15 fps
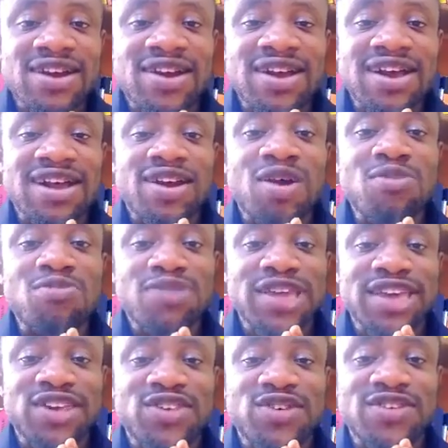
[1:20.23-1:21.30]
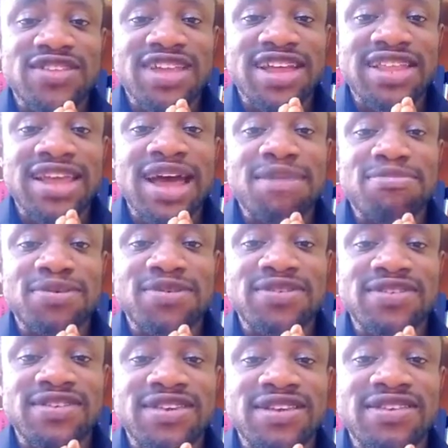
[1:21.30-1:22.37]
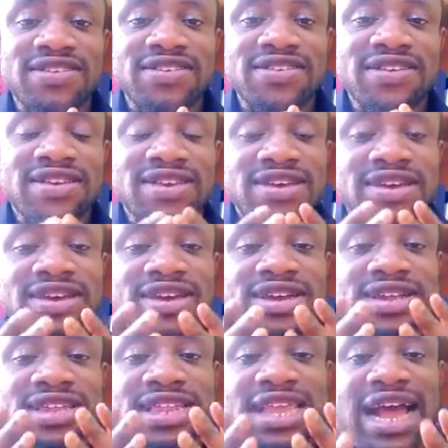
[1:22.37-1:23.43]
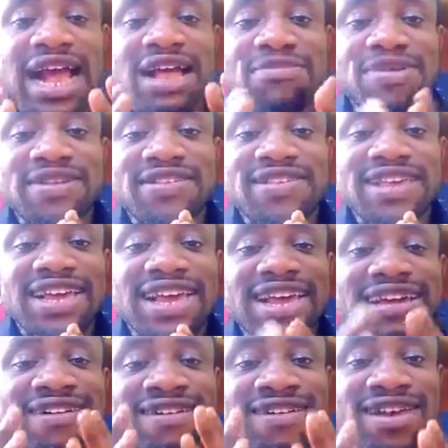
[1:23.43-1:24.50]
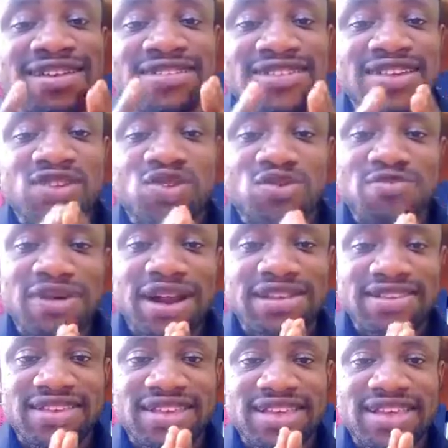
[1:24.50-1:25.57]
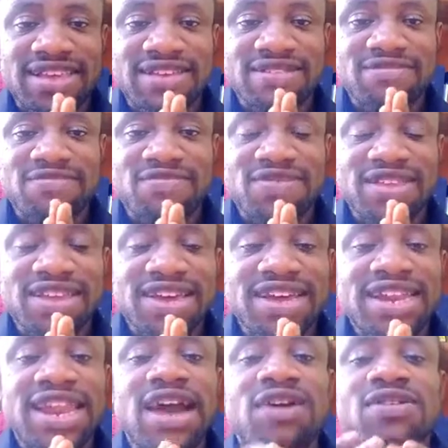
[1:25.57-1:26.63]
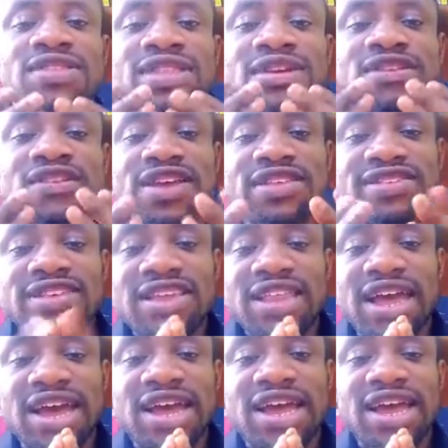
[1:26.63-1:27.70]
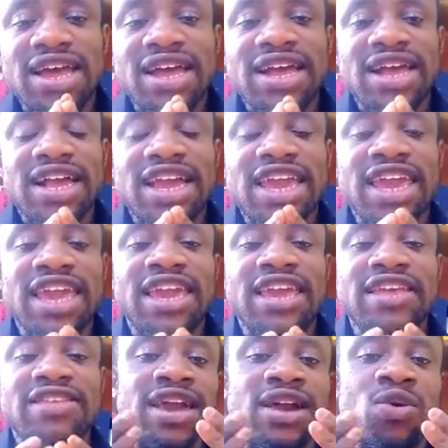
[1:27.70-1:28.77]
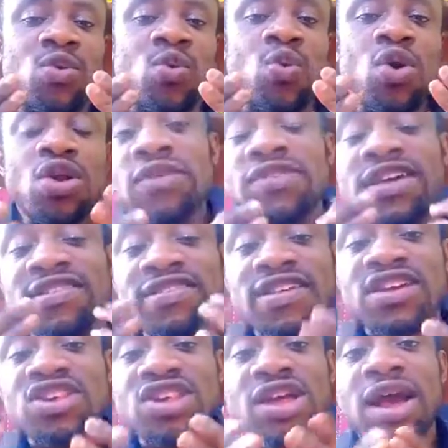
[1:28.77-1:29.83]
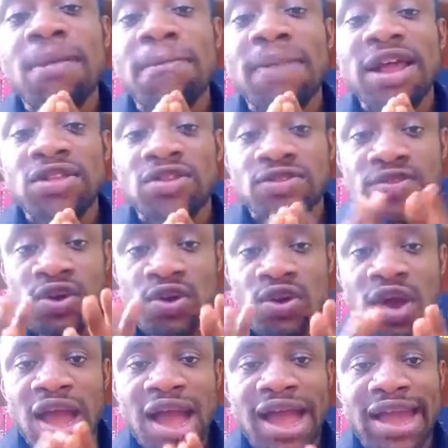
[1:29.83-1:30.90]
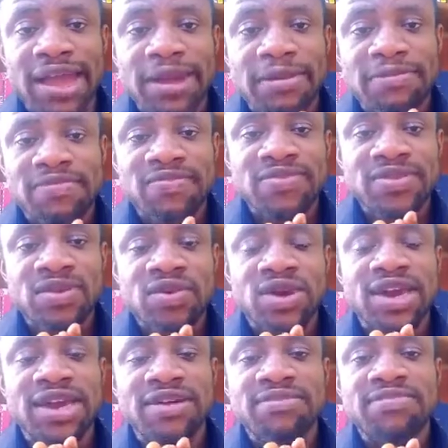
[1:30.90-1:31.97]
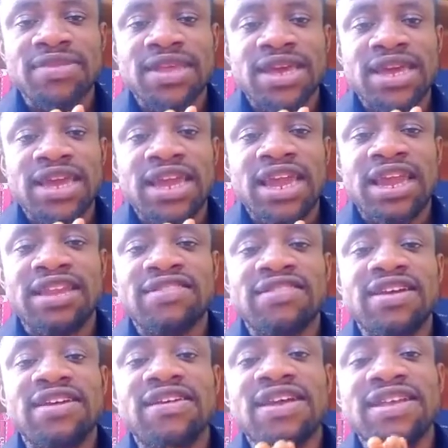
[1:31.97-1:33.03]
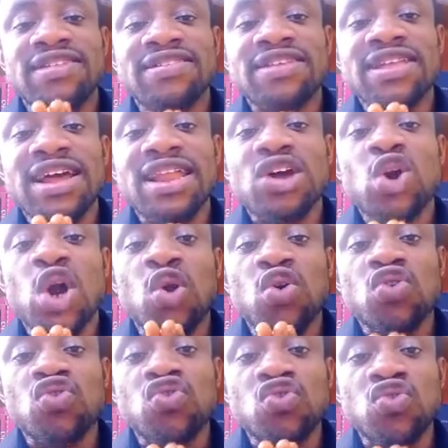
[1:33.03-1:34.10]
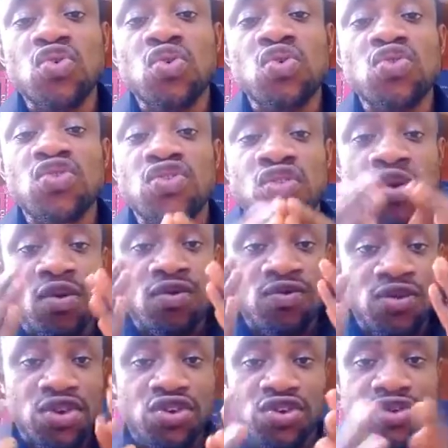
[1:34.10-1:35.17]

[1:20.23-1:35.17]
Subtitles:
complication that happens is diabetic retinopathy. Now, the retina is one of the essential part of your eye. Okay, it is the retina that controls your vision.